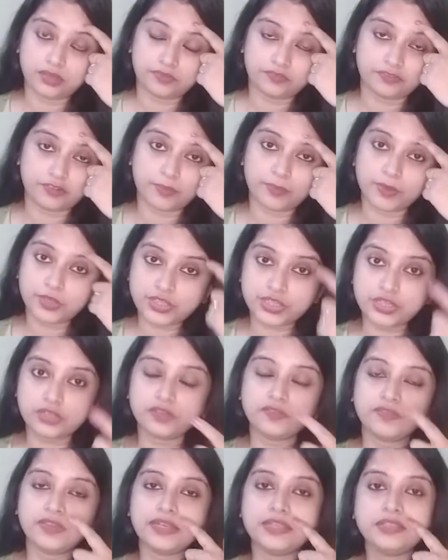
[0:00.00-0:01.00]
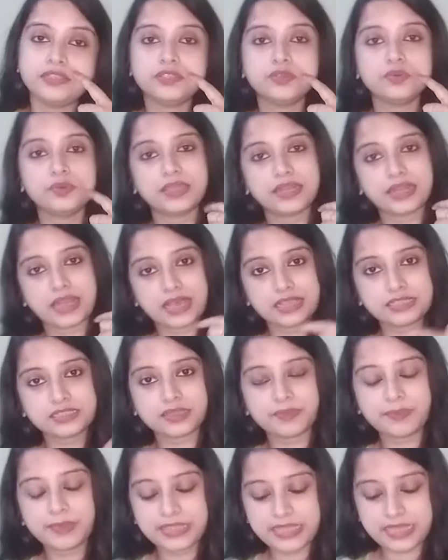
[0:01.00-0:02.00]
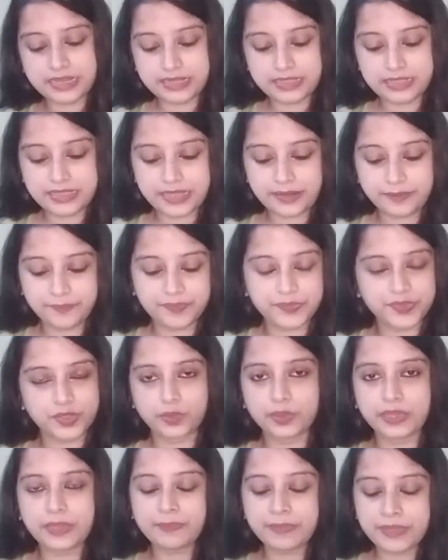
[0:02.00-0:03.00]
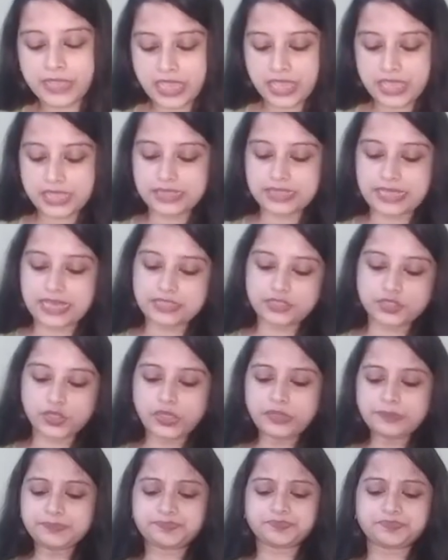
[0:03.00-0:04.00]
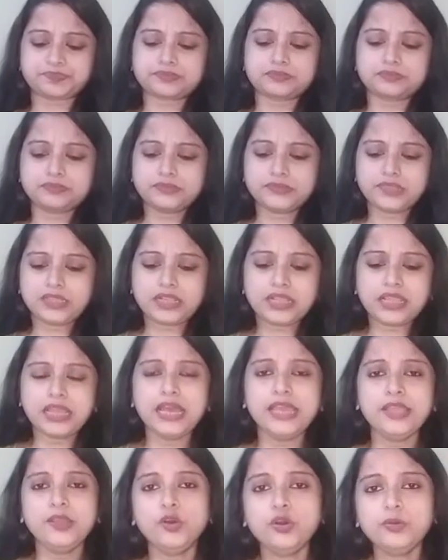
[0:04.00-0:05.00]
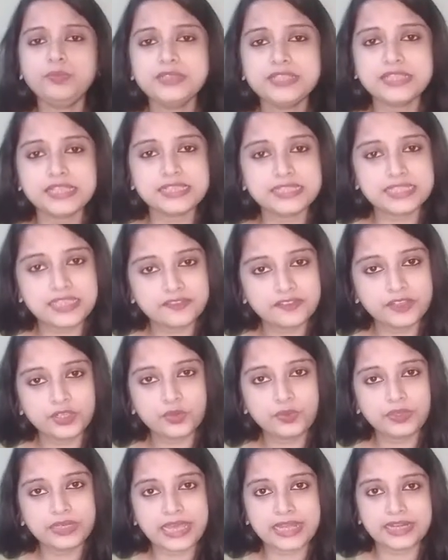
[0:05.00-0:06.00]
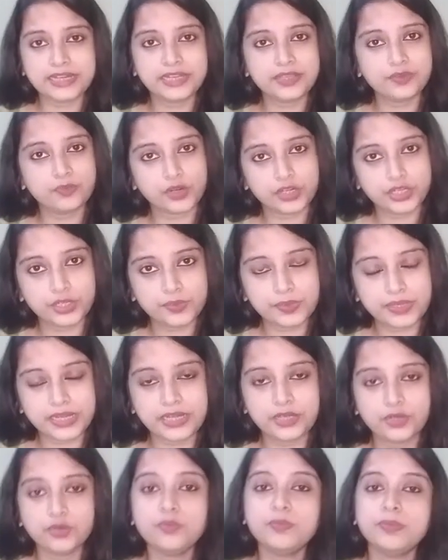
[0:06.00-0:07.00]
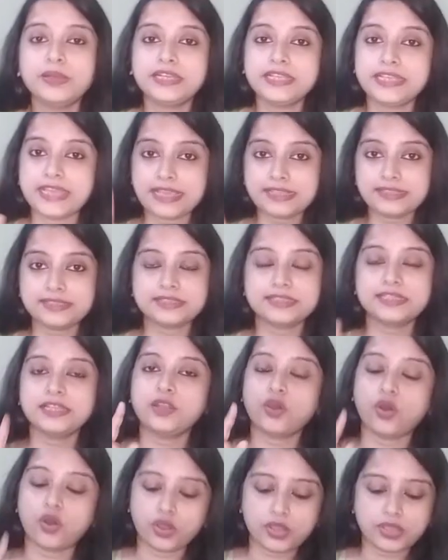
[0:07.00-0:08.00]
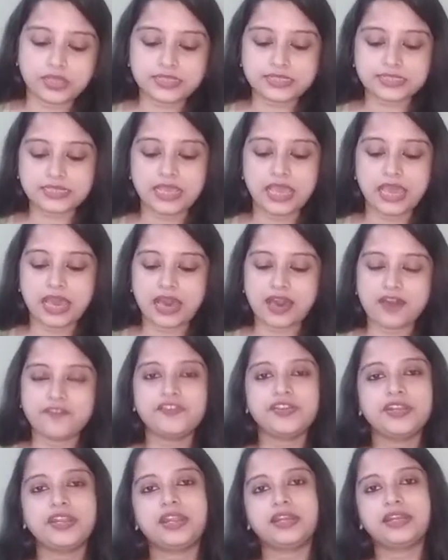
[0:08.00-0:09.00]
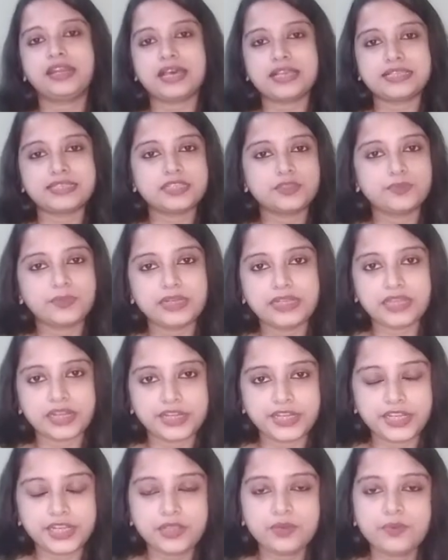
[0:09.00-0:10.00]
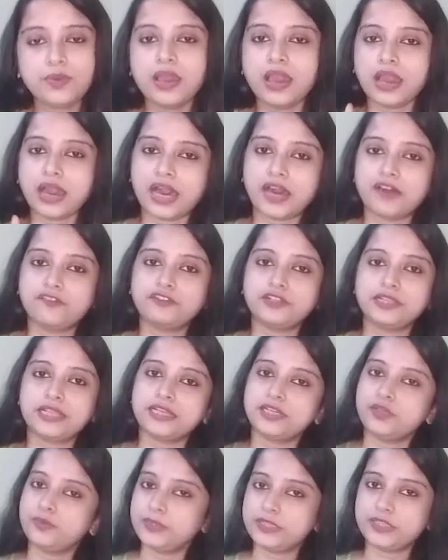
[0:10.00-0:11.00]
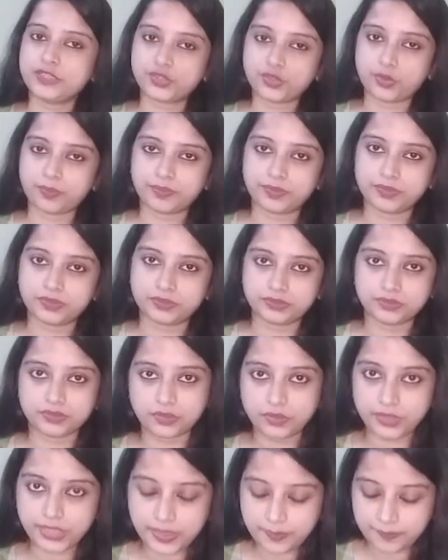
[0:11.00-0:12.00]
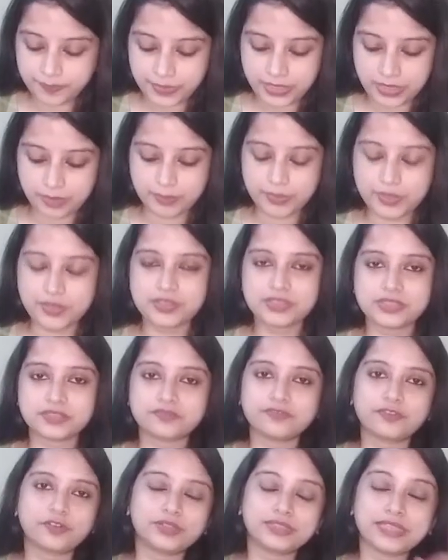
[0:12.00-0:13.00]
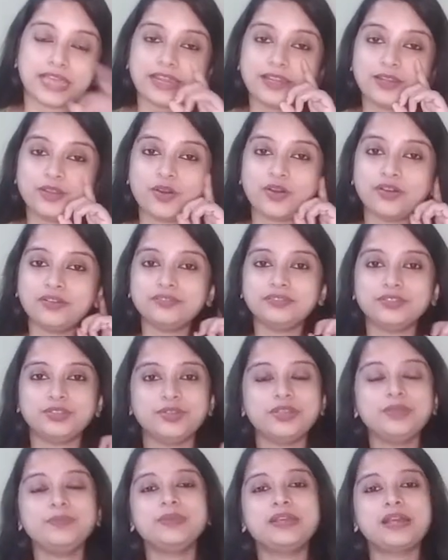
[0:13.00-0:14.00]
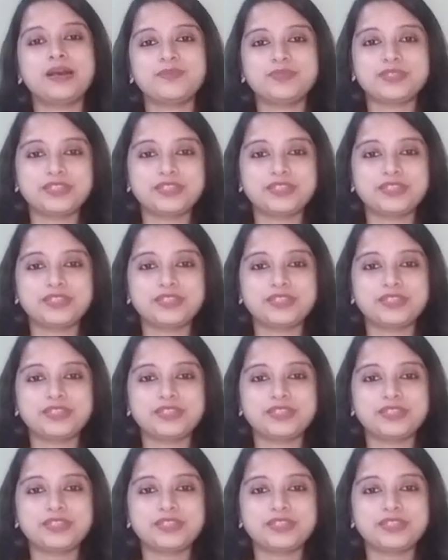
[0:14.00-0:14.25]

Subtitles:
Merchant of Venice, you can ask me then and there. Okay. That's all. I hope this has given you clarity what you can do. But yes, till August, half an hour classes will continue. After that, it will stop. Okay. Because for that long, it becomes